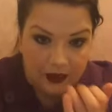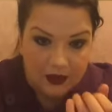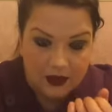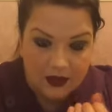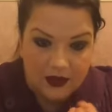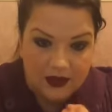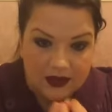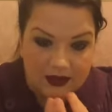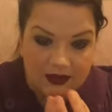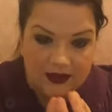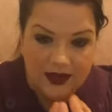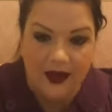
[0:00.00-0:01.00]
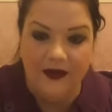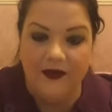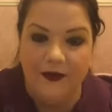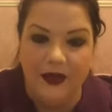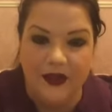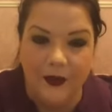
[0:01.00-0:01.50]
So it's kind of
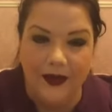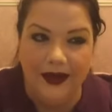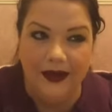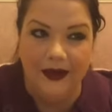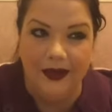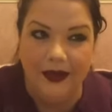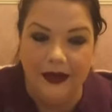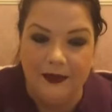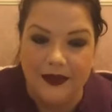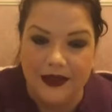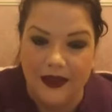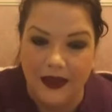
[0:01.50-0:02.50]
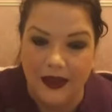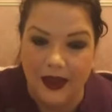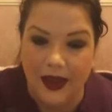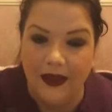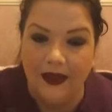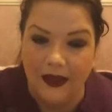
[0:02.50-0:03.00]
in between a lipstick
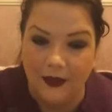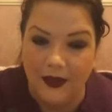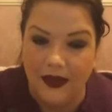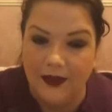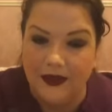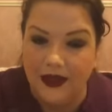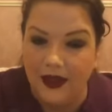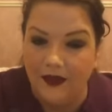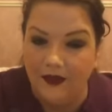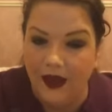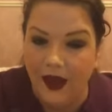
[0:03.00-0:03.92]
and a liquid lipstick, if that